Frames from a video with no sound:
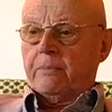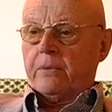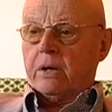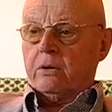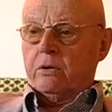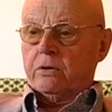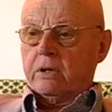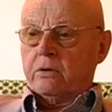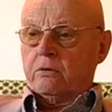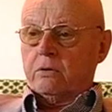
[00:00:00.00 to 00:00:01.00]
I got
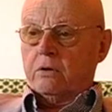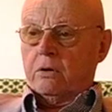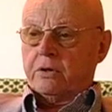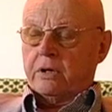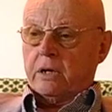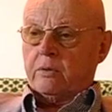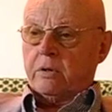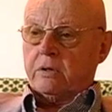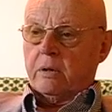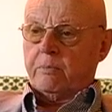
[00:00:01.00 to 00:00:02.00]
into contact
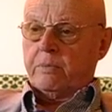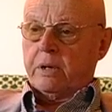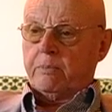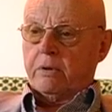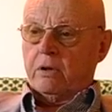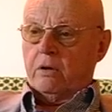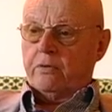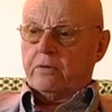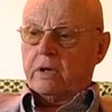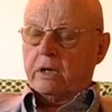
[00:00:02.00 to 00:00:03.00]
with some people
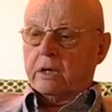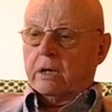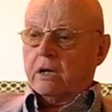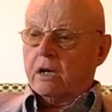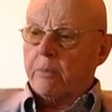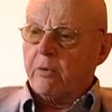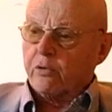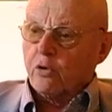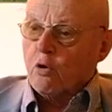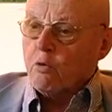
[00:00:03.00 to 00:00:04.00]
of the Club
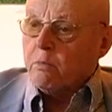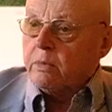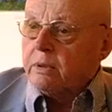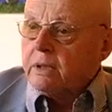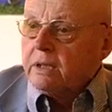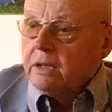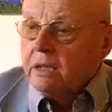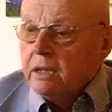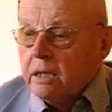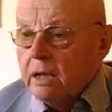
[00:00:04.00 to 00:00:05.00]
of Rome.
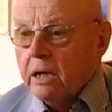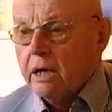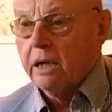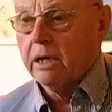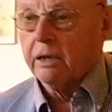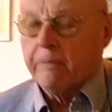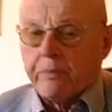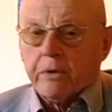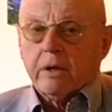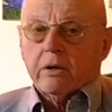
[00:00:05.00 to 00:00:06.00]

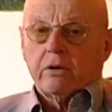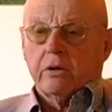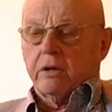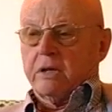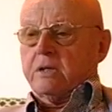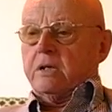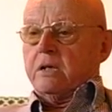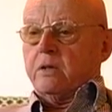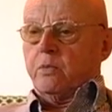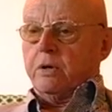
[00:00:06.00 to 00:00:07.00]
You know,
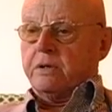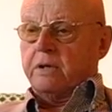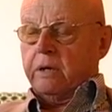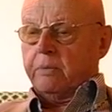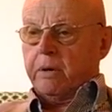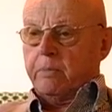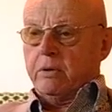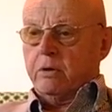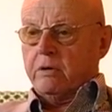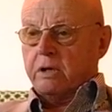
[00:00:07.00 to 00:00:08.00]
this was the
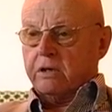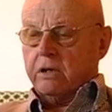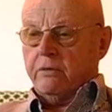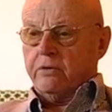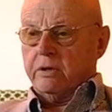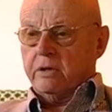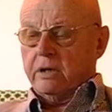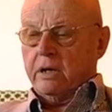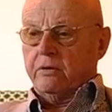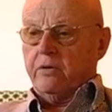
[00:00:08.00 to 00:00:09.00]
people who discovered
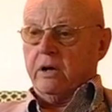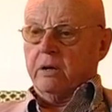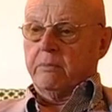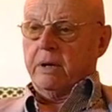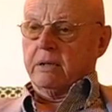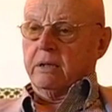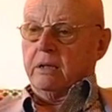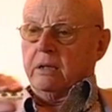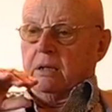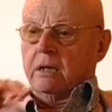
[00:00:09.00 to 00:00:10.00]
the
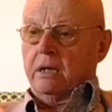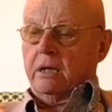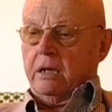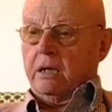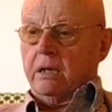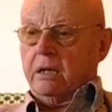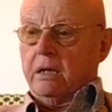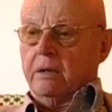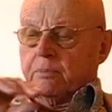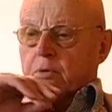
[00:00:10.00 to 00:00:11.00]
environmental
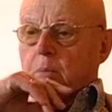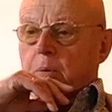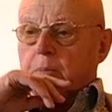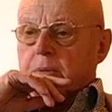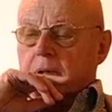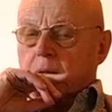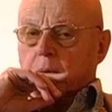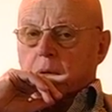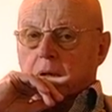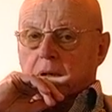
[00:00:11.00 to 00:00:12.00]
problems in the
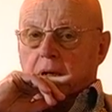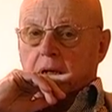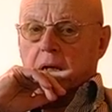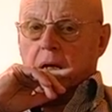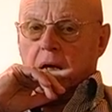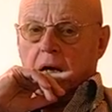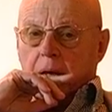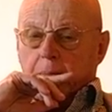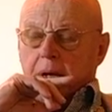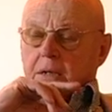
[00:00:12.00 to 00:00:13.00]
world. And
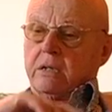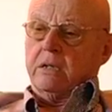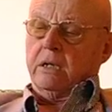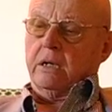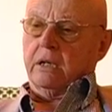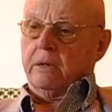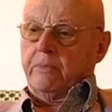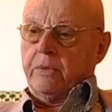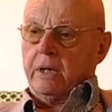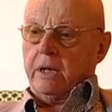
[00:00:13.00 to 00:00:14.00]
I met
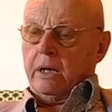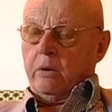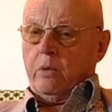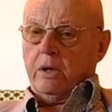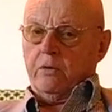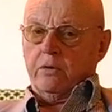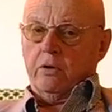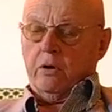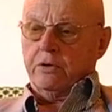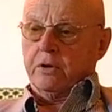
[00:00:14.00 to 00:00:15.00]
one of the
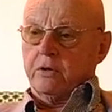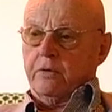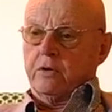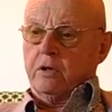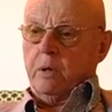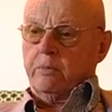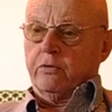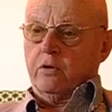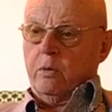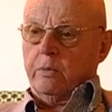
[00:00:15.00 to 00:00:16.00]
authors of the Club
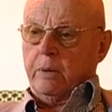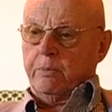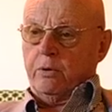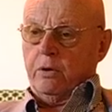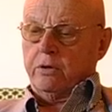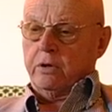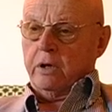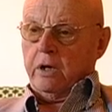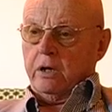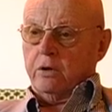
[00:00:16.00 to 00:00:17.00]
Rome report,
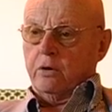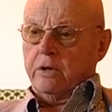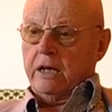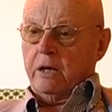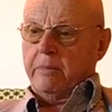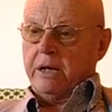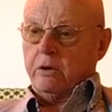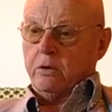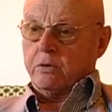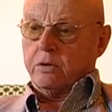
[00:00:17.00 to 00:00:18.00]
Donella
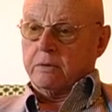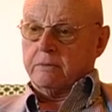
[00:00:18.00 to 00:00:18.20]
Meadows,